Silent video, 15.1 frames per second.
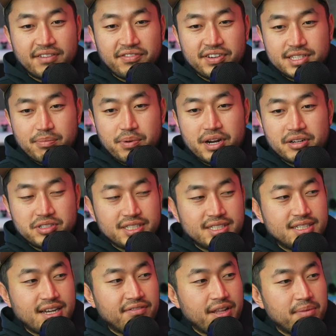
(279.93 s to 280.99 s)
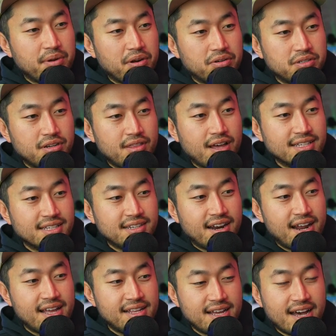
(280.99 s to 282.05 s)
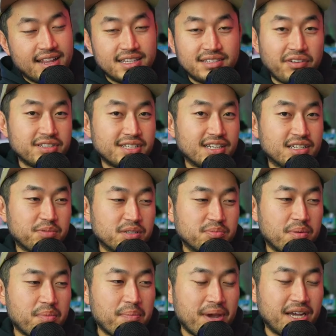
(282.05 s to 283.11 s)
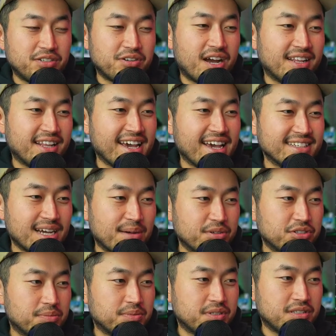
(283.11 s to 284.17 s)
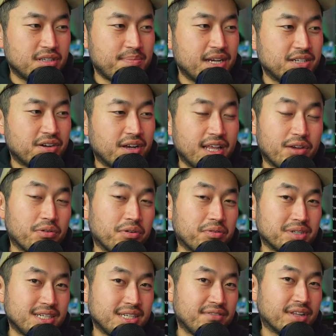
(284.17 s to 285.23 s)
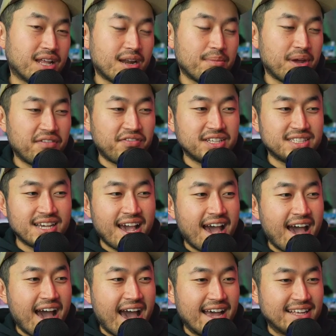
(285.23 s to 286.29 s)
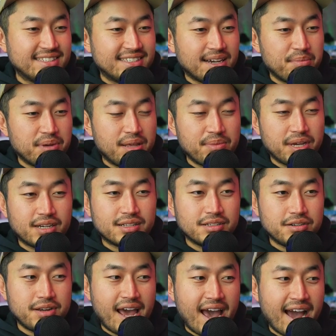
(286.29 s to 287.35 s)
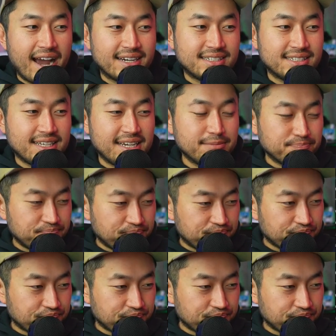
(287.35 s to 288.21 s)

definitely some pretty interesting stuff. Let me know what your thoughts on it. This video is actually sponsored by my Patreon link. Down in the description of the Patreon link, we receive a lot of benefits. And some of them include actually